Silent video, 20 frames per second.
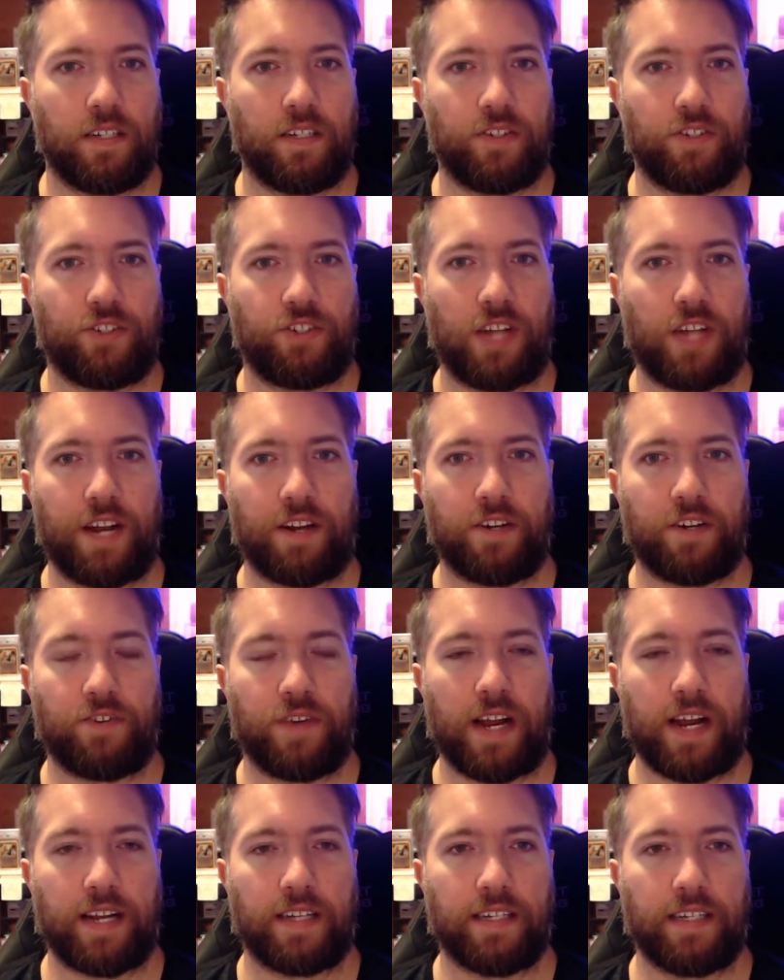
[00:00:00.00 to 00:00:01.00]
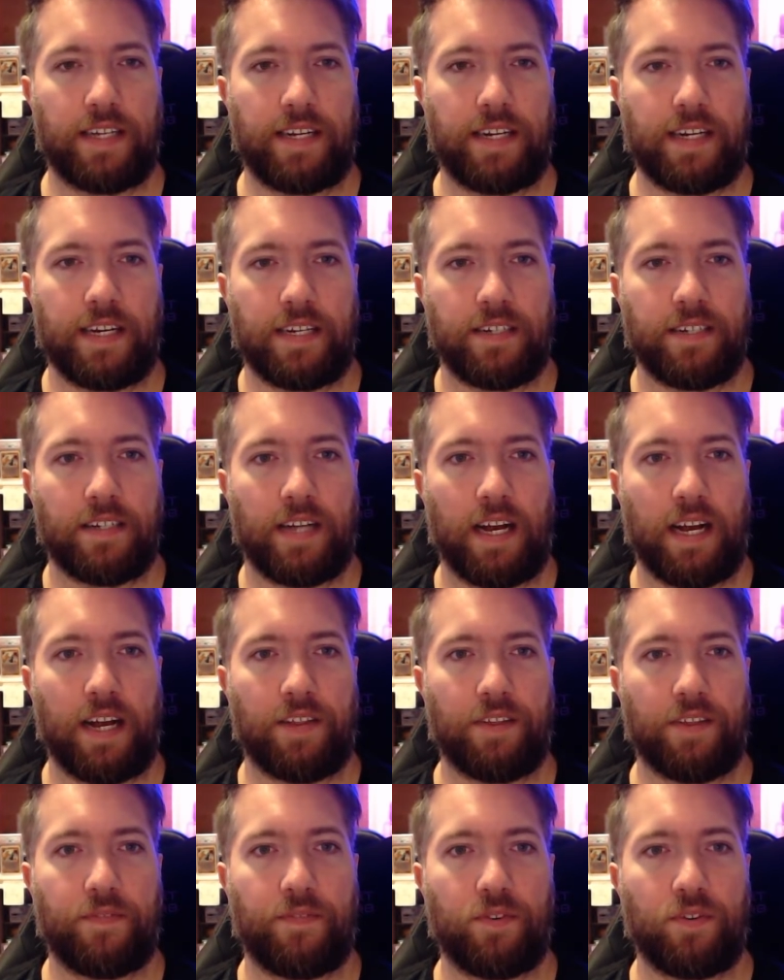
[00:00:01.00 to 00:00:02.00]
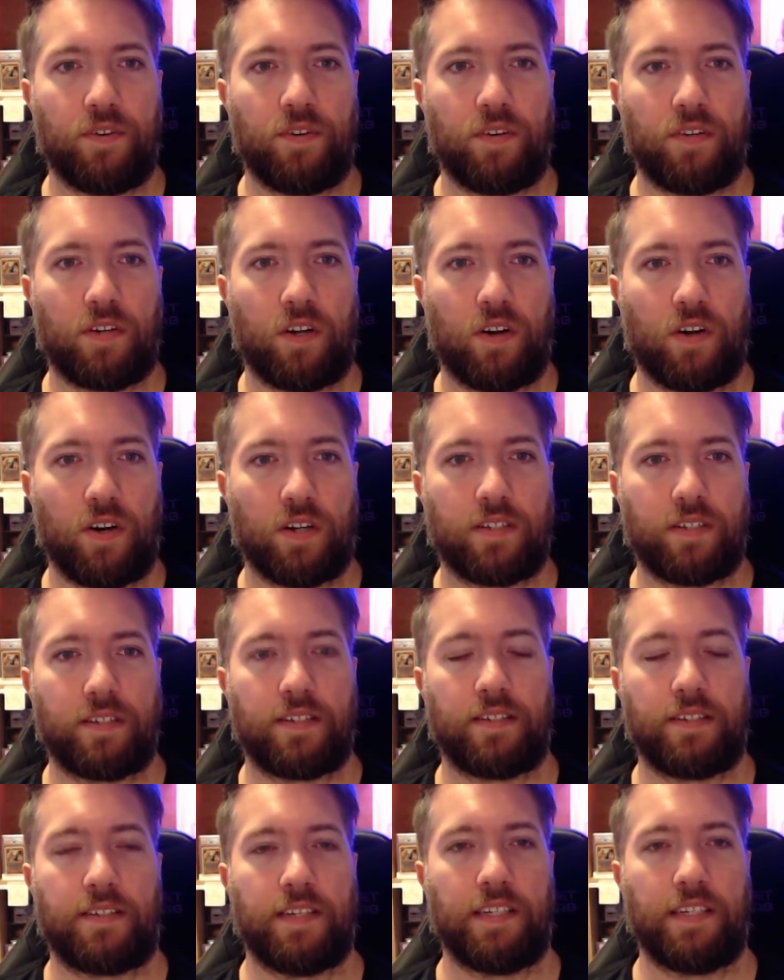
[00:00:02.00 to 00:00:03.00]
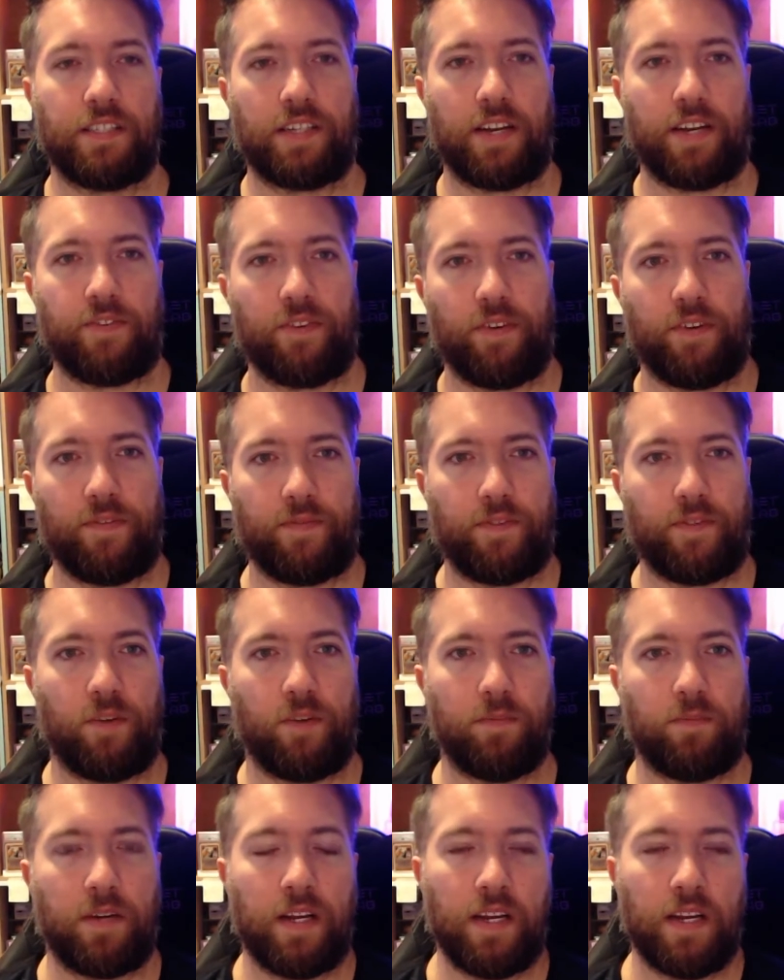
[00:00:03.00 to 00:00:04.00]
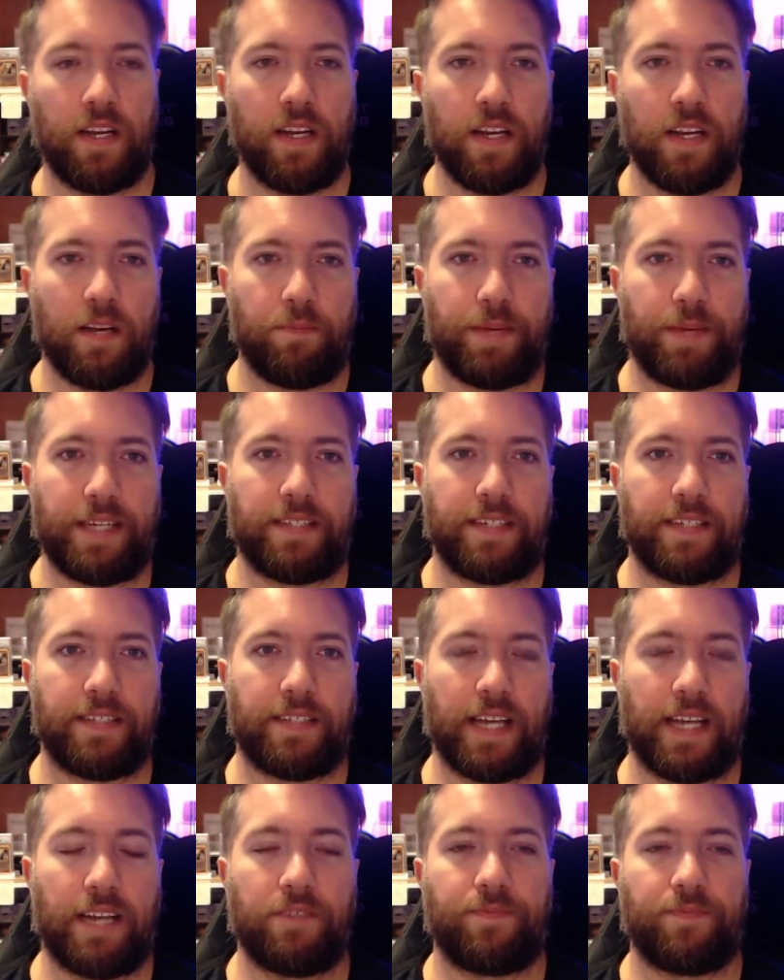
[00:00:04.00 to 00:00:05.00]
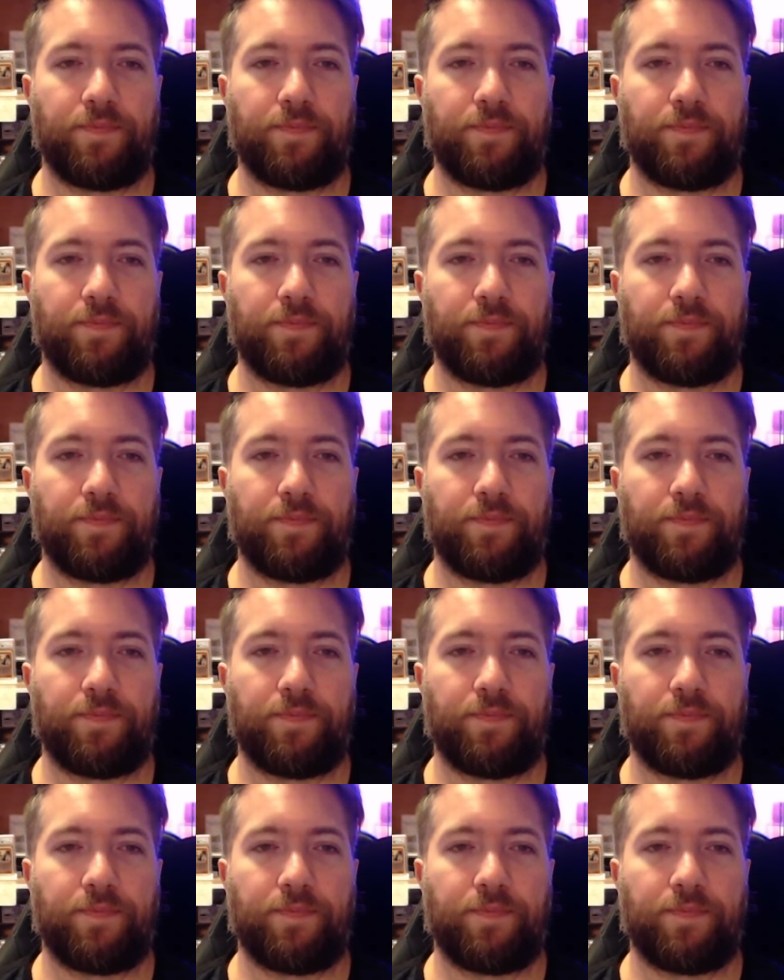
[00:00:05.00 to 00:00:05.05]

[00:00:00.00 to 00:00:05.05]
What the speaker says: Shadow Dragon Leader, the 4-cost Sin Shenron from BT10.